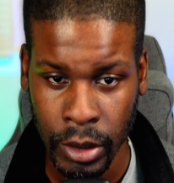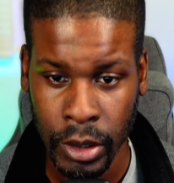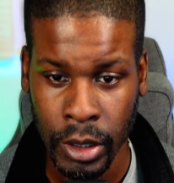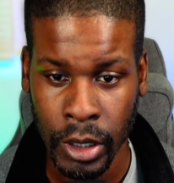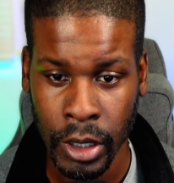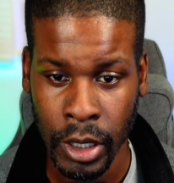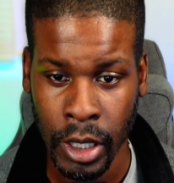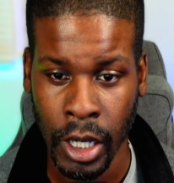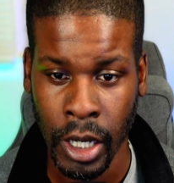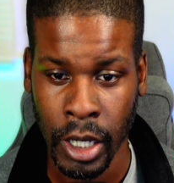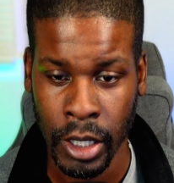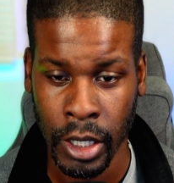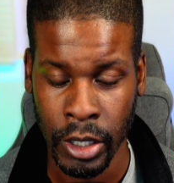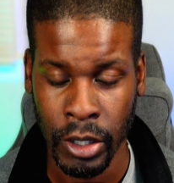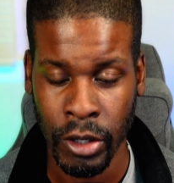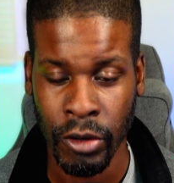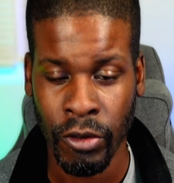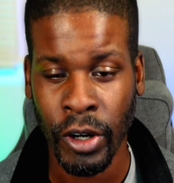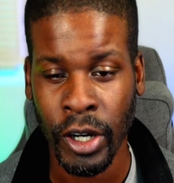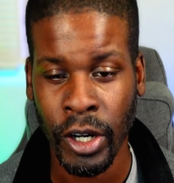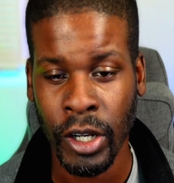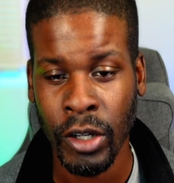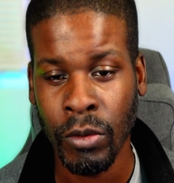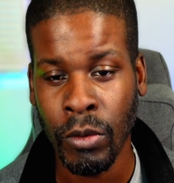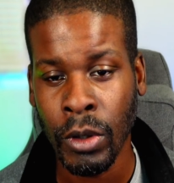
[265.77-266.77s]
And then the great
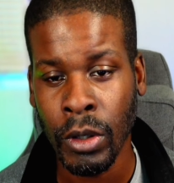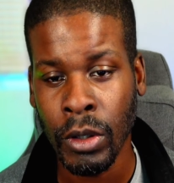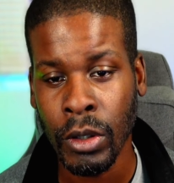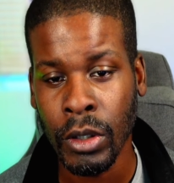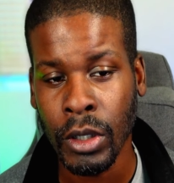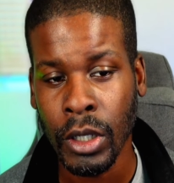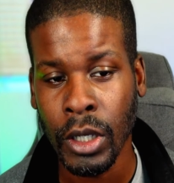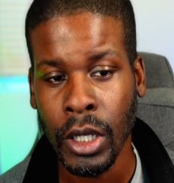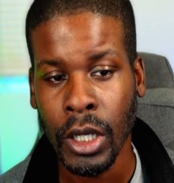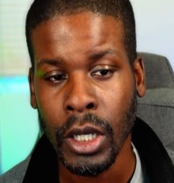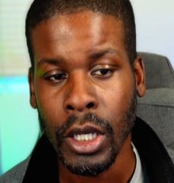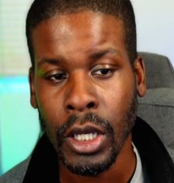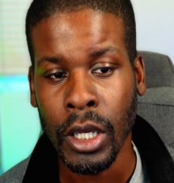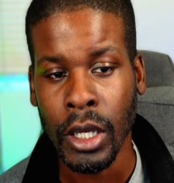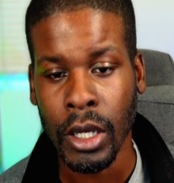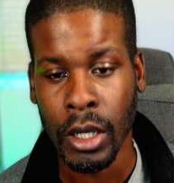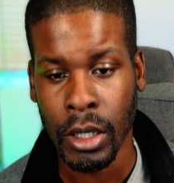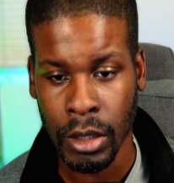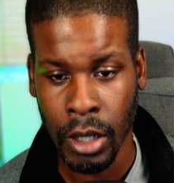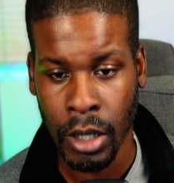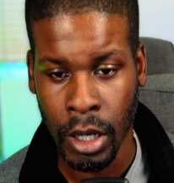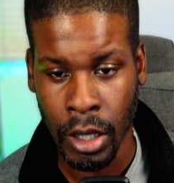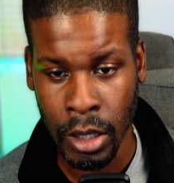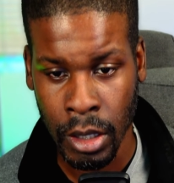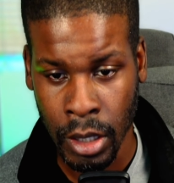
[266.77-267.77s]
work is
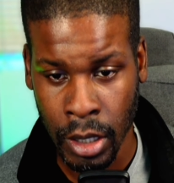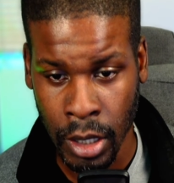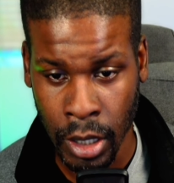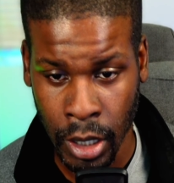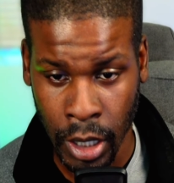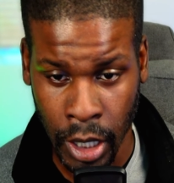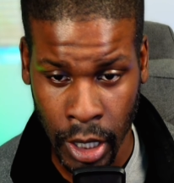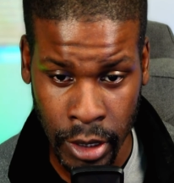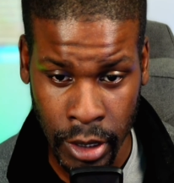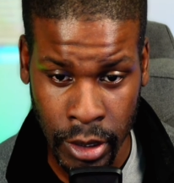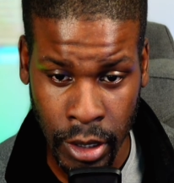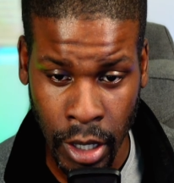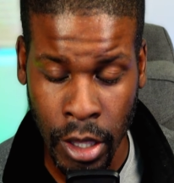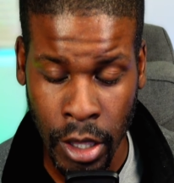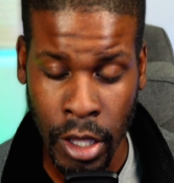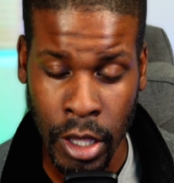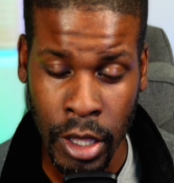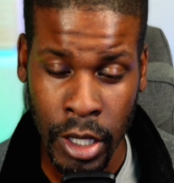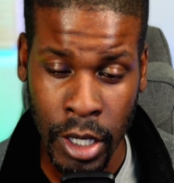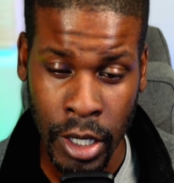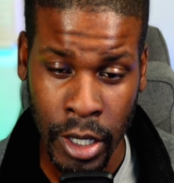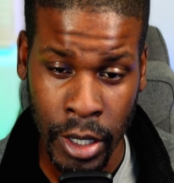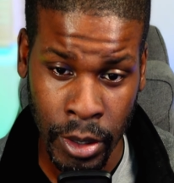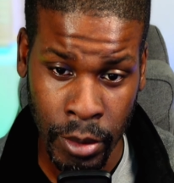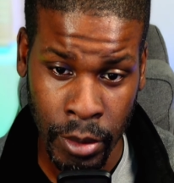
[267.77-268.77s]
under
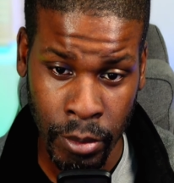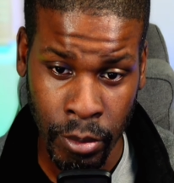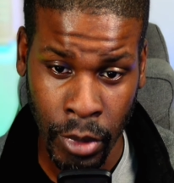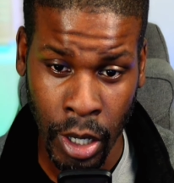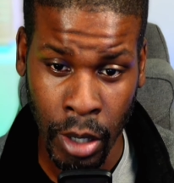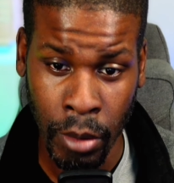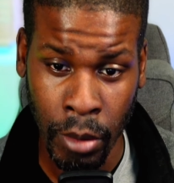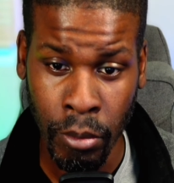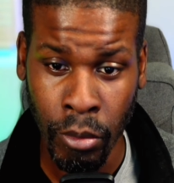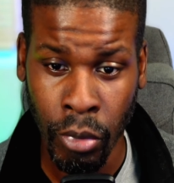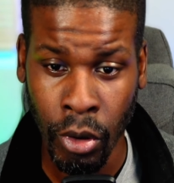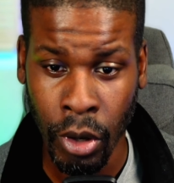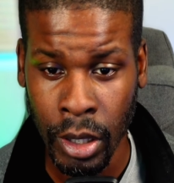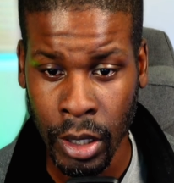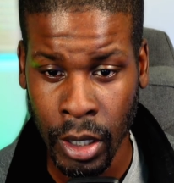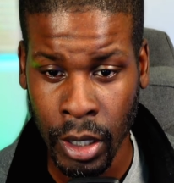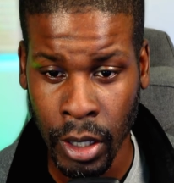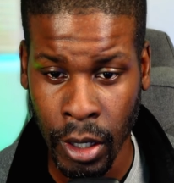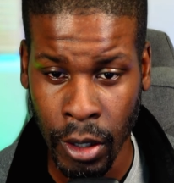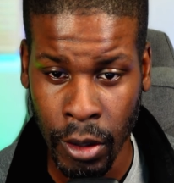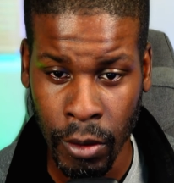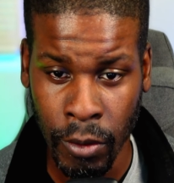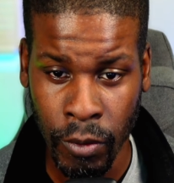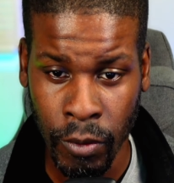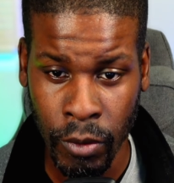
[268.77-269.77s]
the umbrella
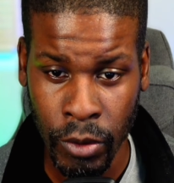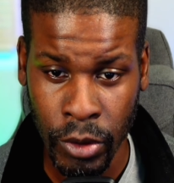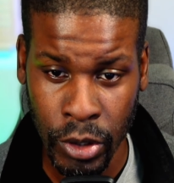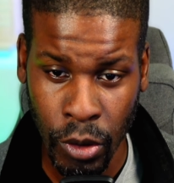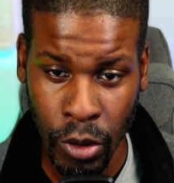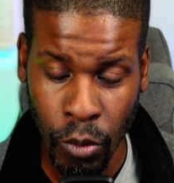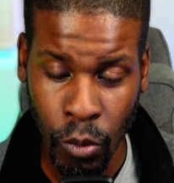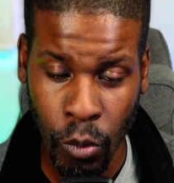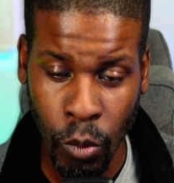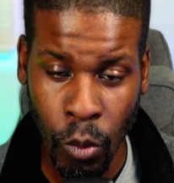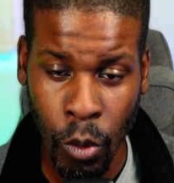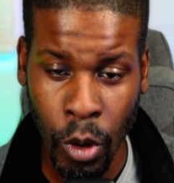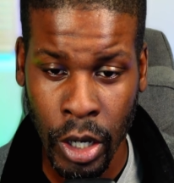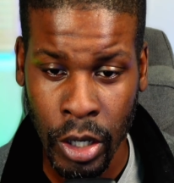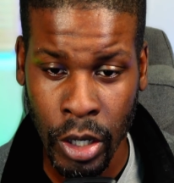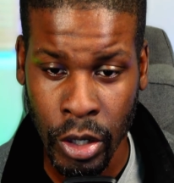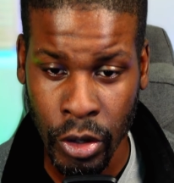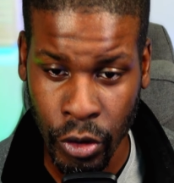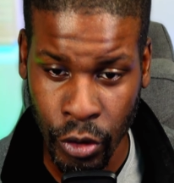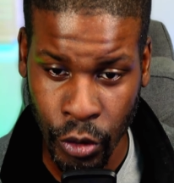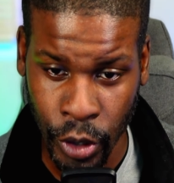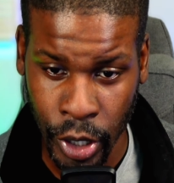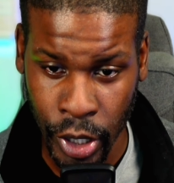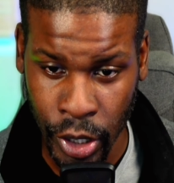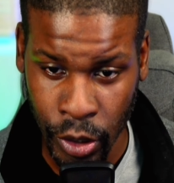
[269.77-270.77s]
of the one
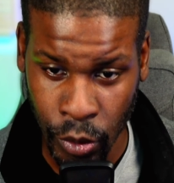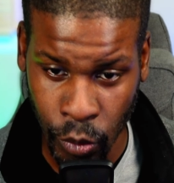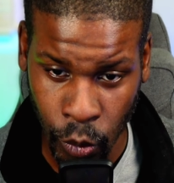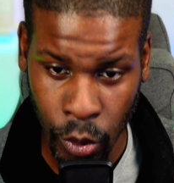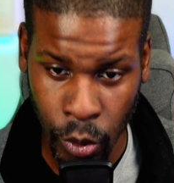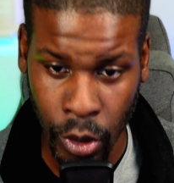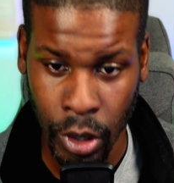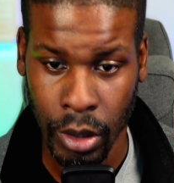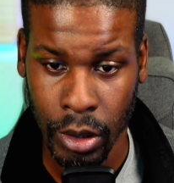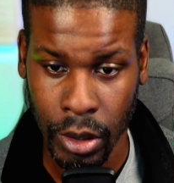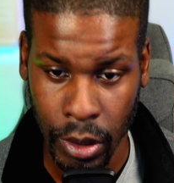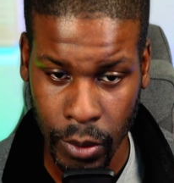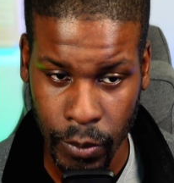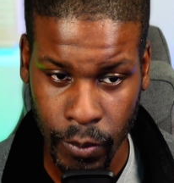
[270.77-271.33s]
great work.